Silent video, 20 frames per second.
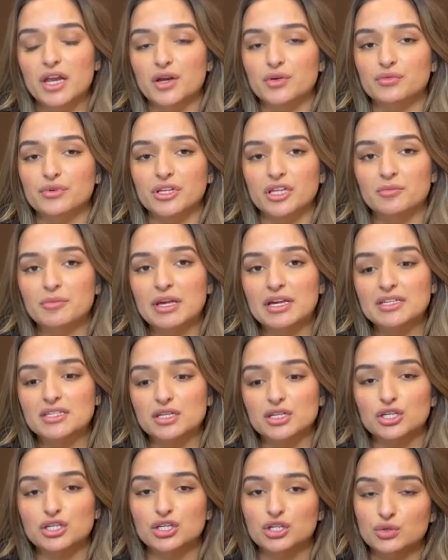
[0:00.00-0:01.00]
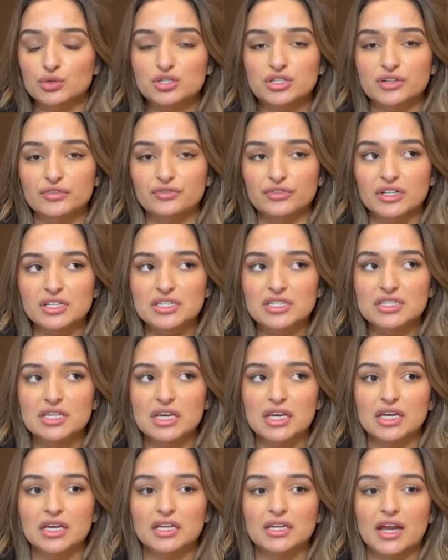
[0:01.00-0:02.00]
It really makes a huge difference
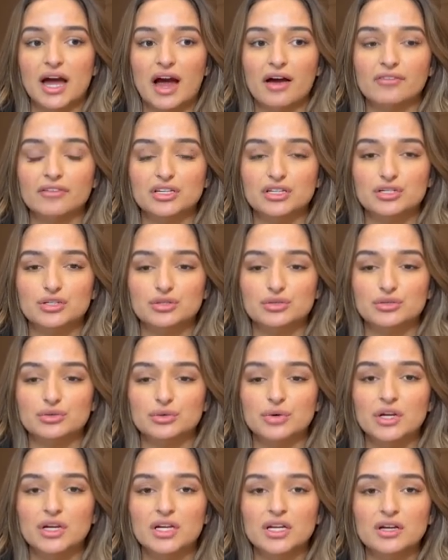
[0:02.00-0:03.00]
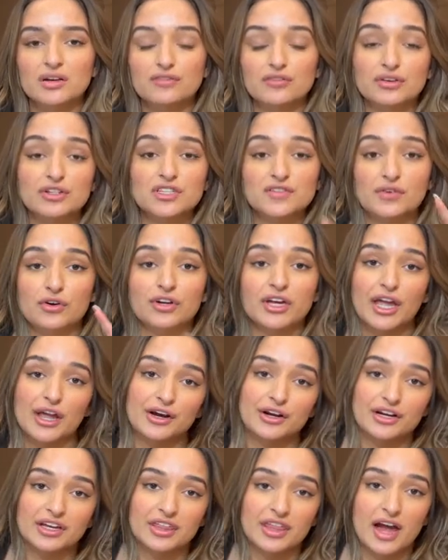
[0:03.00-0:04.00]
in having to, first of all,
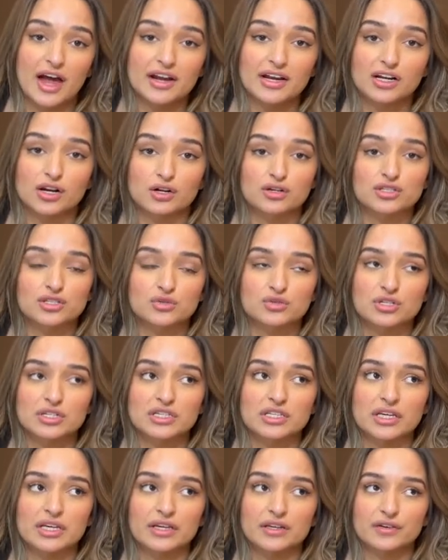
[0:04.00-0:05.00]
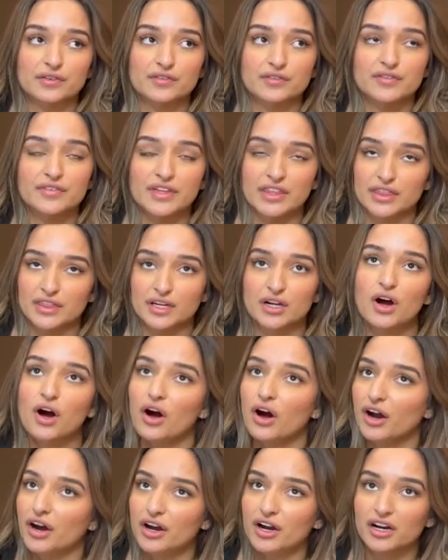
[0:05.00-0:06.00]
carry that and also just like fit in the
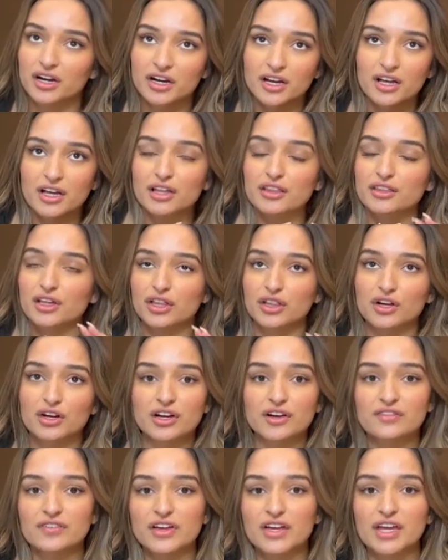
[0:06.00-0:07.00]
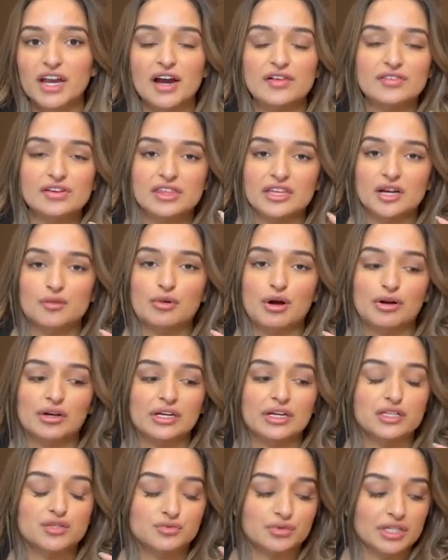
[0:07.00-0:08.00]
car, the look of it, everything about
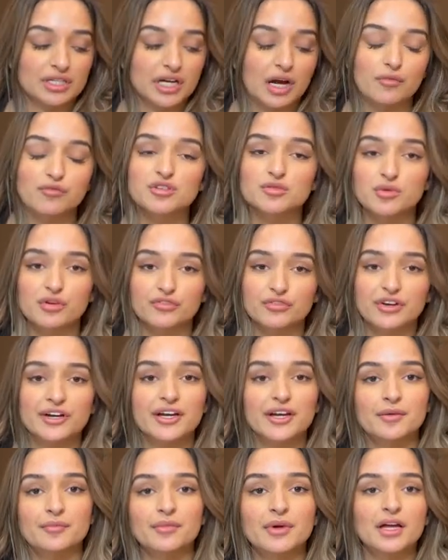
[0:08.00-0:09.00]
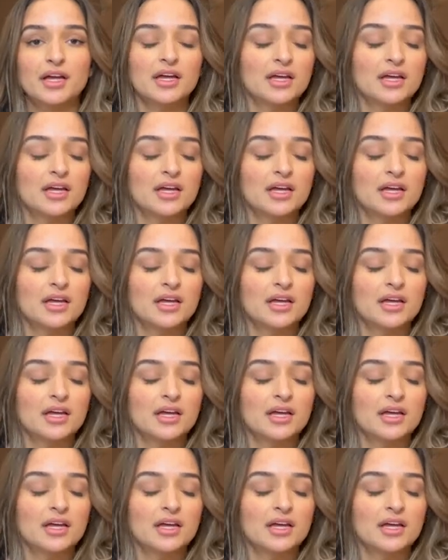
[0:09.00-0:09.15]
it. It's really comfortable for him.